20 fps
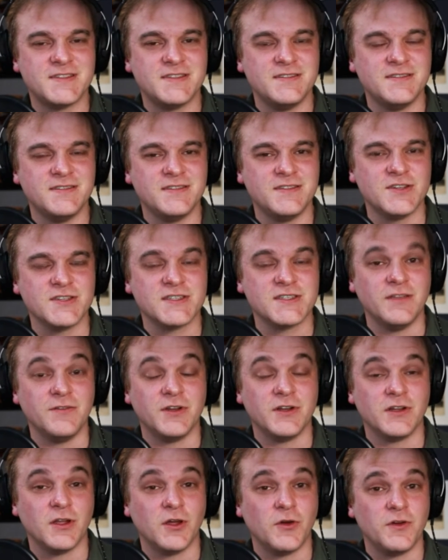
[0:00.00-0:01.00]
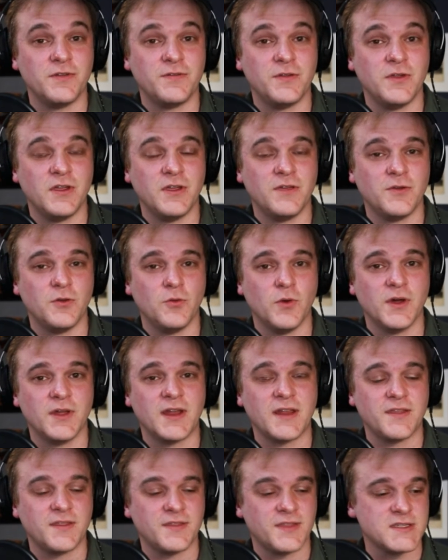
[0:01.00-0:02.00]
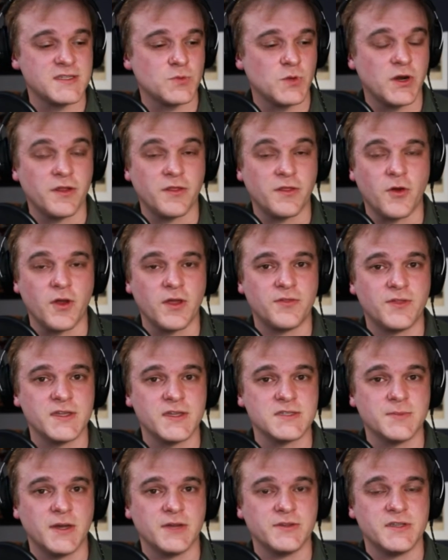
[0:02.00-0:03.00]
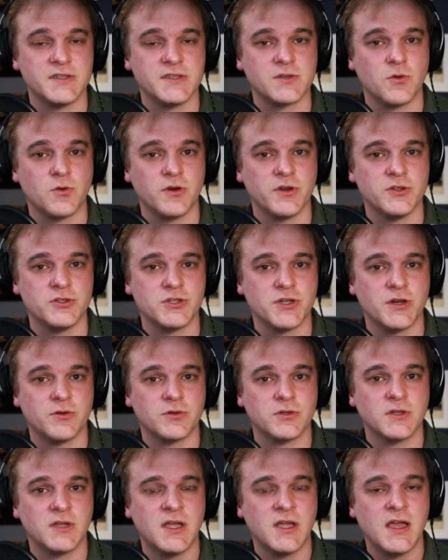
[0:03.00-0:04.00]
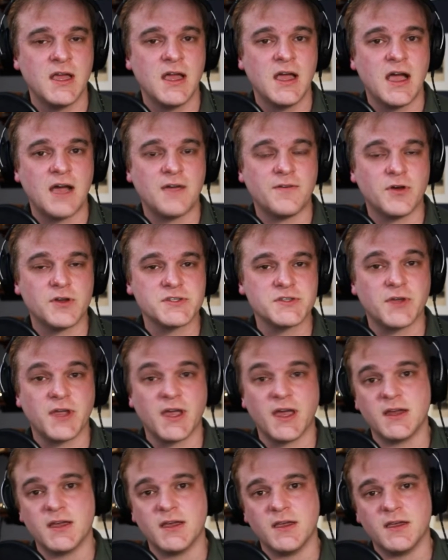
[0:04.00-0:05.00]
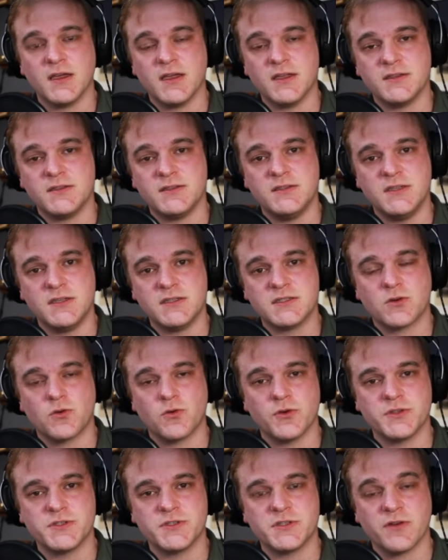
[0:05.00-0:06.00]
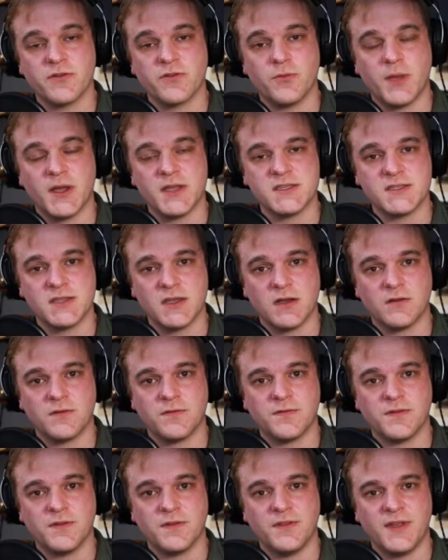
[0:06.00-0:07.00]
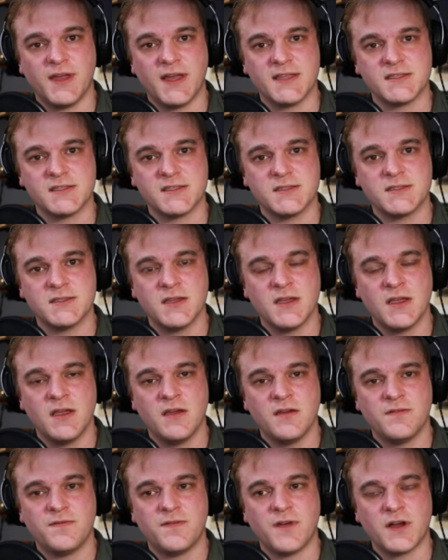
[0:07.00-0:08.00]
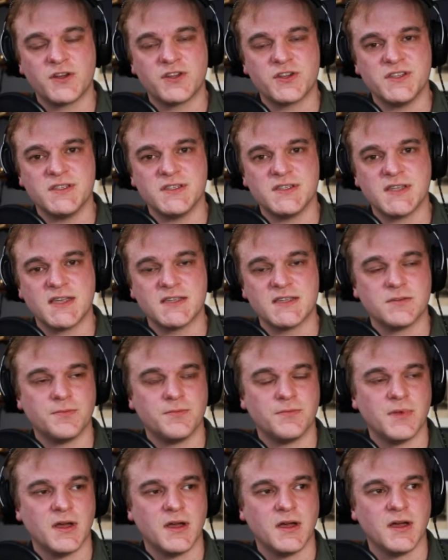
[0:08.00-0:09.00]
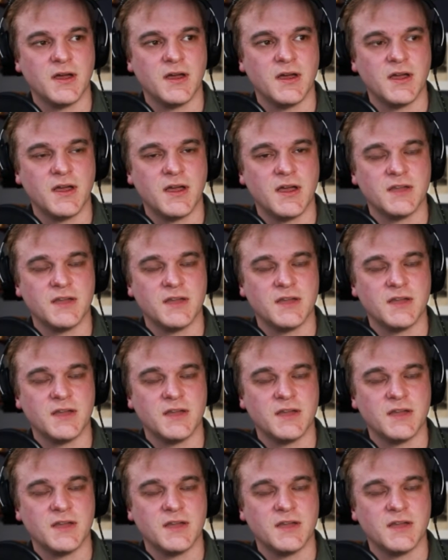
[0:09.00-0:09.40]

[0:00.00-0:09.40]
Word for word: just leave it alone if you, if you want i think that's one of the great things about discord in general i've also got a, a discord server myself that's functions as a, uh,